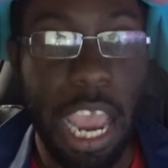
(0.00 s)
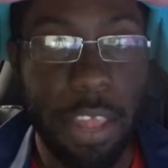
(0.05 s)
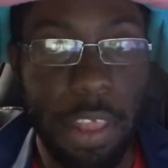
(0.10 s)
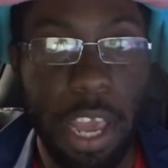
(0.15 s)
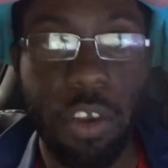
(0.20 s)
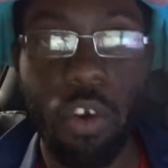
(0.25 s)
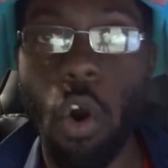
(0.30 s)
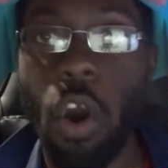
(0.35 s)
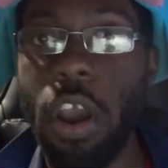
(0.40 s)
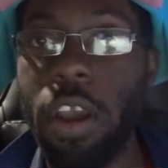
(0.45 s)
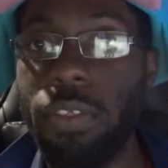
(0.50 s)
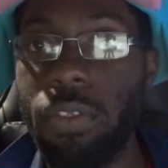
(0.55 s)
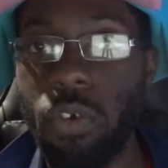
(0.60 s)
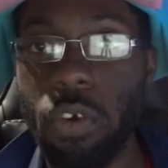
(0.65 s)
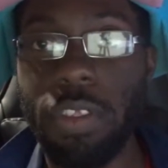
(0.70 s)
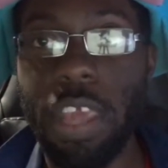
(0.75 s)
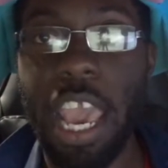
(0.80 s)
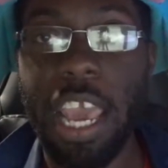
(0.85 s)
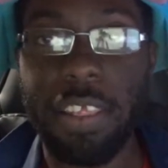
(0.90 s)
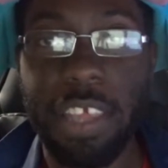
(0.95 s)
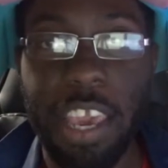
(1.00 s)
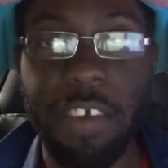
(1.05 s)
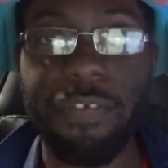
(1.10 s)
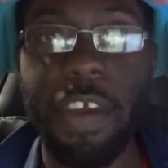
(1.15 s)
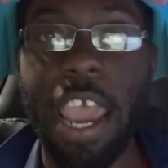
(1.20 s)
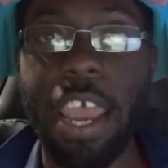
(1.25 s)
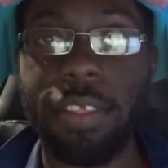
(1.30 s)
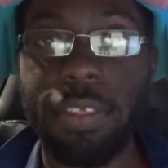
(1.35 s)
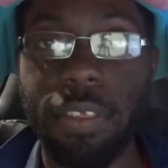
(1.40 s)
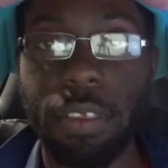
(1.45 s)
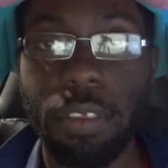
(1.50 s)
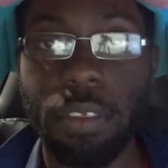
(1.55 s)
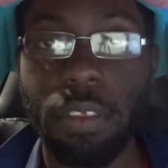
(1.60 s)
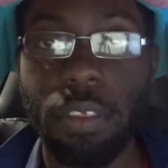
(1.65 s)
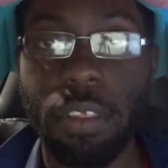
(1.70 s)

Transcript: I'm not going to attend the event.